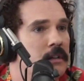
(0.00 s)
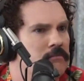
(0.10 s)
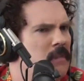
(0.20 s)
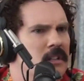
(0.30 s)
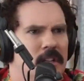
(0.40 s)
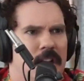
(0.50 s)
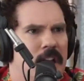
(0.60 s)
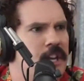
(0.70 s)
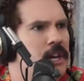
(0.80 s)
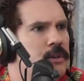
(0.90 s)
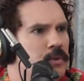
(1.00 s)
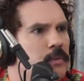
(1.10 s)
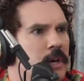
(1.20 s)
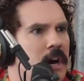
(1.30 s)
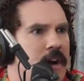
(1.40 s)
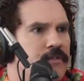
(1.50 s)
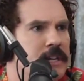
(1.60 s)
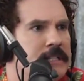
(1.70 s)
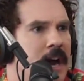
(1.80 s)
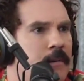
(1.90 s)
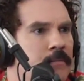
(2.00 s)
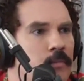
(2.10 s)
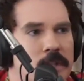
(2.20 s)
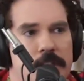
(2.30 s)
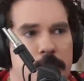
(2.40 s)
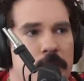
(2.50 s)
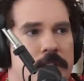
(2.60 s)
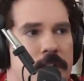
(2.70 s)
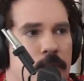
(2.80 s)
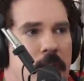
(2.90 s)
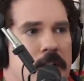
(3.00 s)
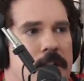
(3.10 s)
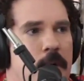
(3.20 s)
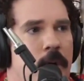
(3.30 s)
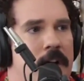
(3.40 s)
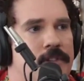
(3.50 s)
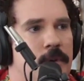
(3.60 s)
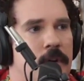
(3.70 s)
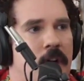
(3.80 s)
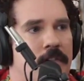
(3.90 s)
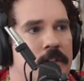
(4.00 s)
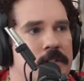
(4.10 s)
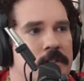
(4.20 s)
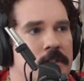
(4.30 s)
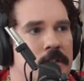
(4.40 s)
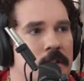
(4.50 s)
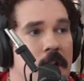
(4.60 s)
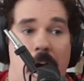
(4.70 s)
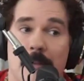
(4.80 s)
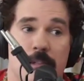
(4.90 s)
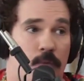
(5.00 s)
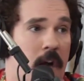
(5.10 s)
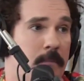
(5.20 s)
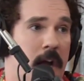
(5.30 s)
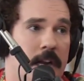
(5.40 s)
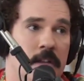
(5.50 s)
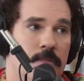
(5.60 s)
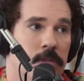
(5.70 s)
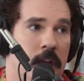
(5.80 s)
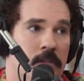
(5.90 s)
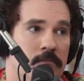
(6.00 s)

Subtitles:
But like a huge recovery time. What's he do right after he recovers? Hops right back in the plane.